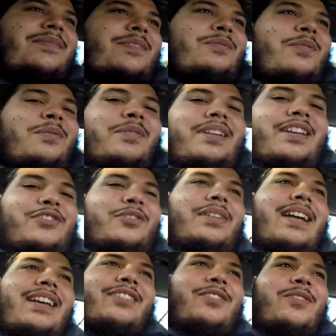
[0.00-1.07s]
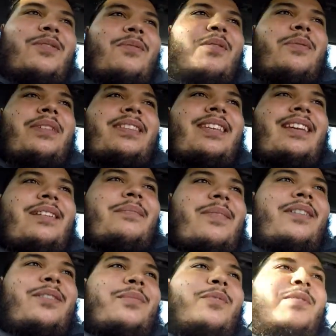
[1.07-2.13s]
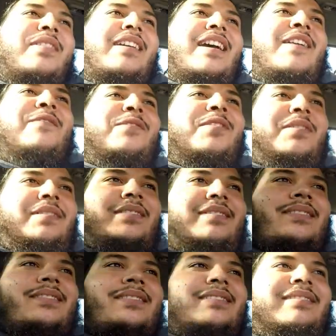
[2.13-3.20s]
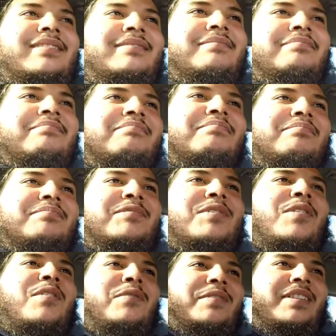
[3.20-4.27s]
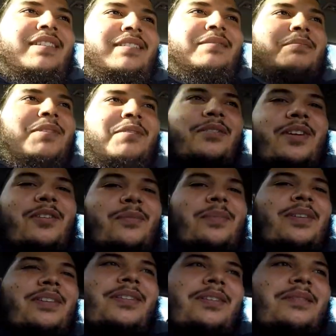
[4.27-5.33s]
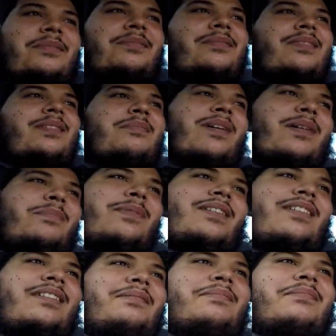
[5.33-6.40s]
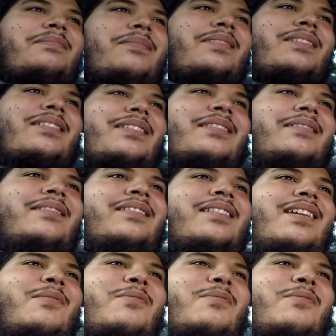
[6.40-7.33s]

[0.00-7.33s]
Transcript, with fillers: we will let you guys know what we think about the movie after. Hopefully, turns out to be good. In my opinion, I